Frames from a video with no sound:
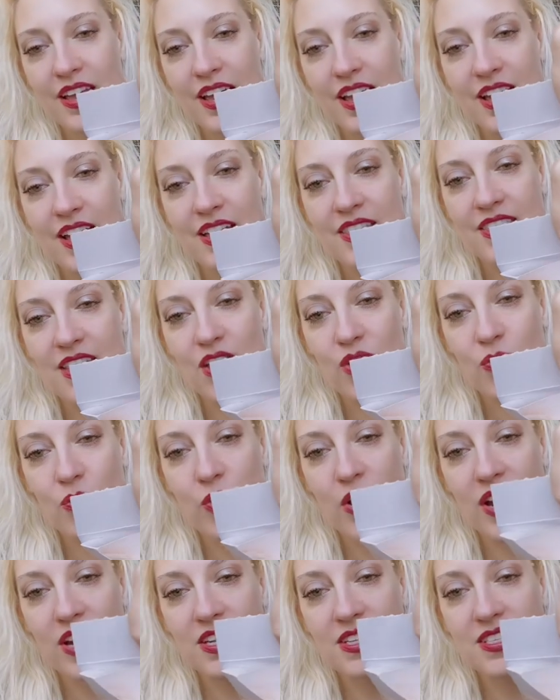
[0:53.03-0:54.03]
and then
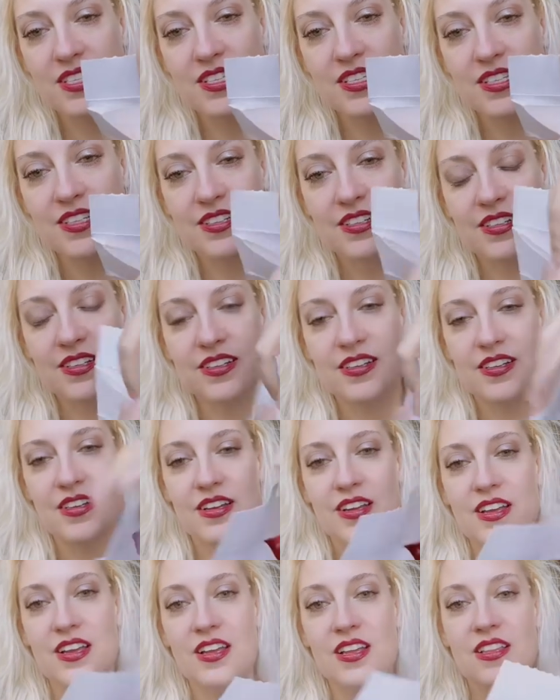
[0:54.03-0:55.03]
white.
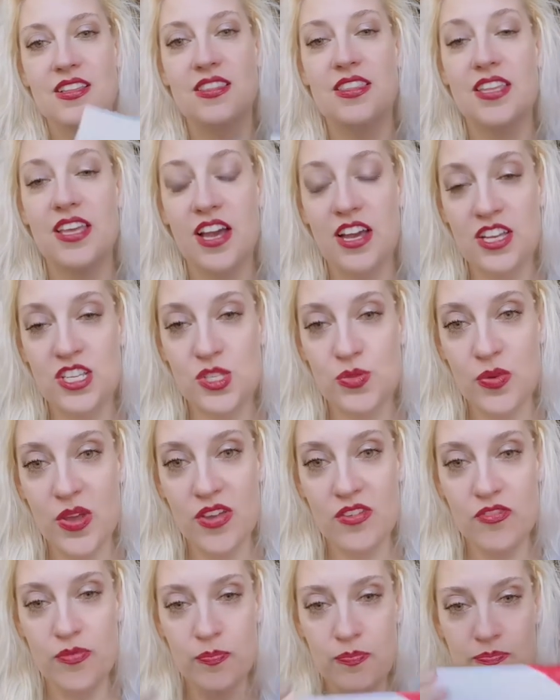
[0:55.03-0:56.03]
The ice
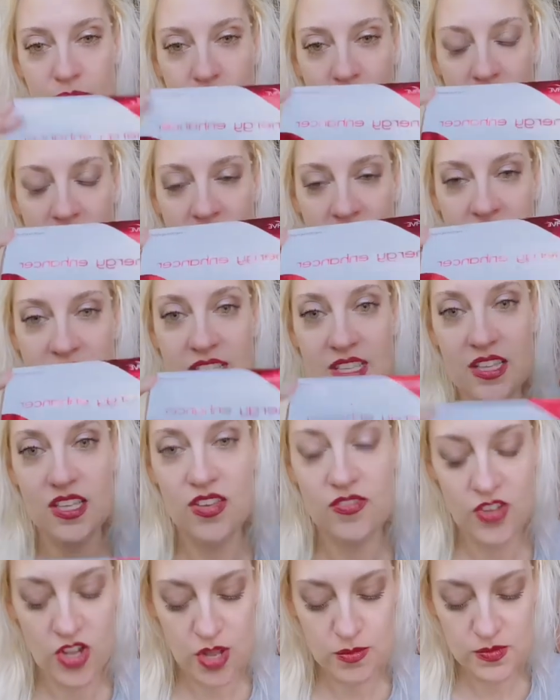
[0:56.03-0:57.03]
wave uh,
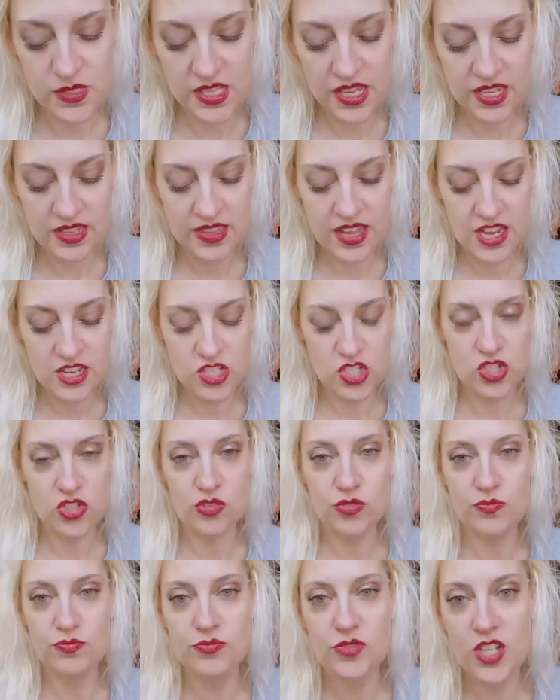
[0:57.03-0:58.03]
sleeve comes like that
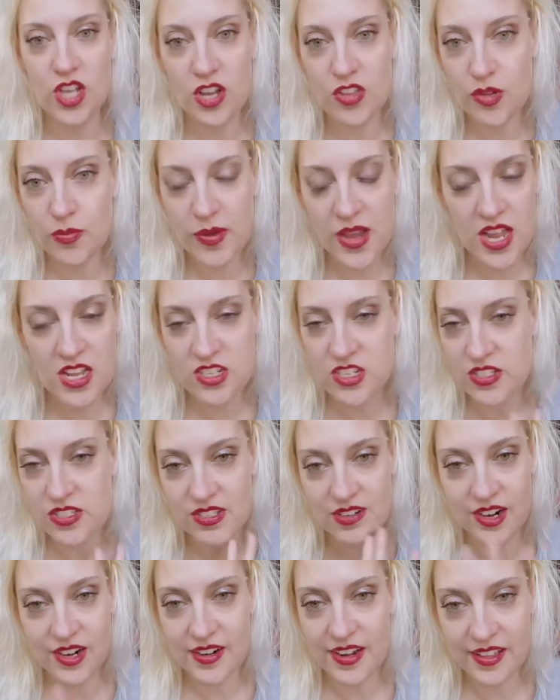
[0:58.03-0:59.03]
too. The other patches
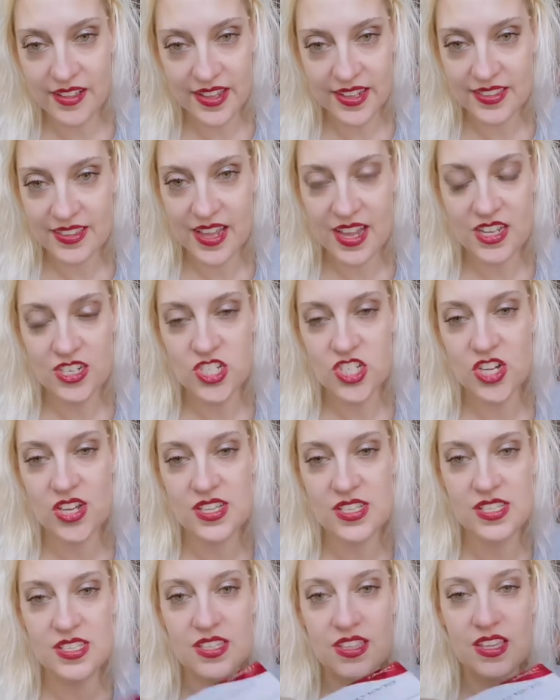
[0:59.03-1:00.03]
are not like that,
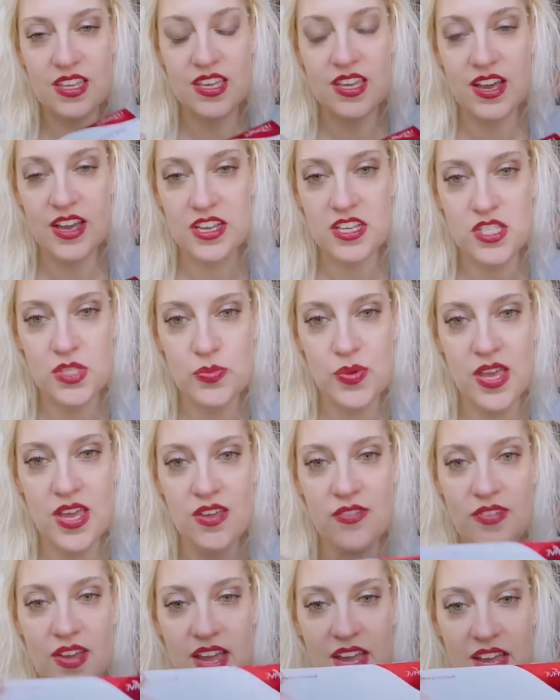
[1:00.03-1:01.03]
just the Ice
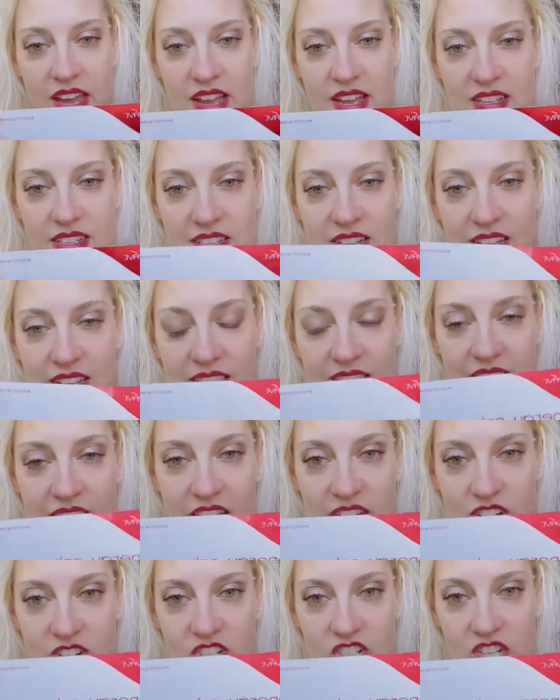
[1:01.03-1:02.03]
Wave and the
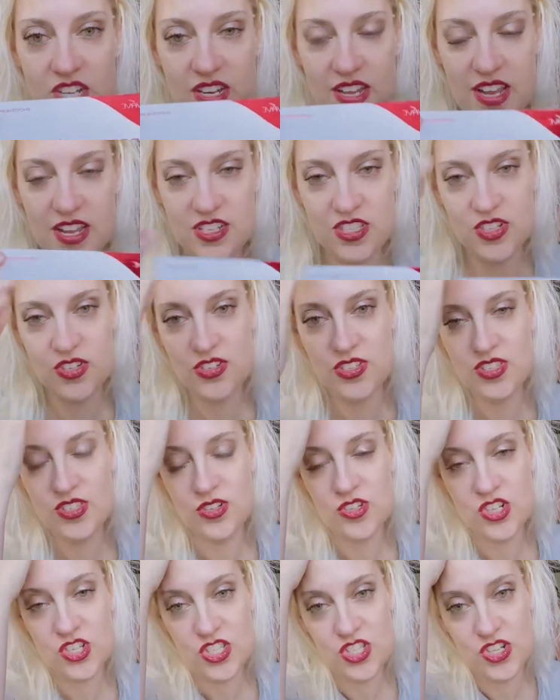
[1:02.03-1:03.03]
Energy Enhancers. So
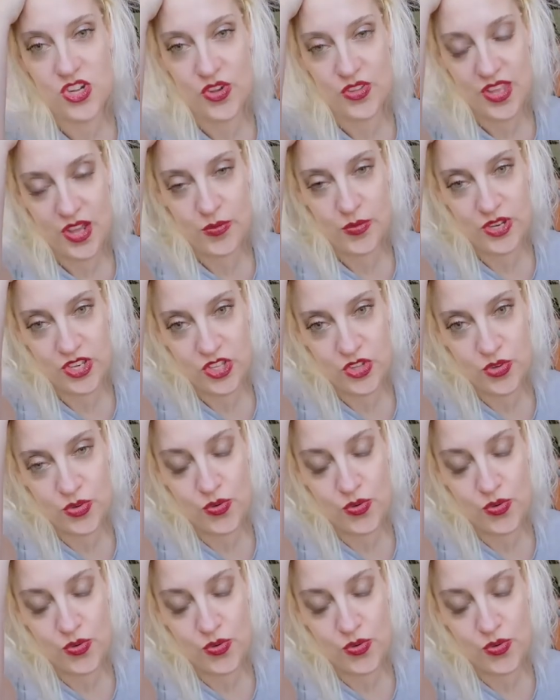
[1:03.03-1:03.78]
just know that when you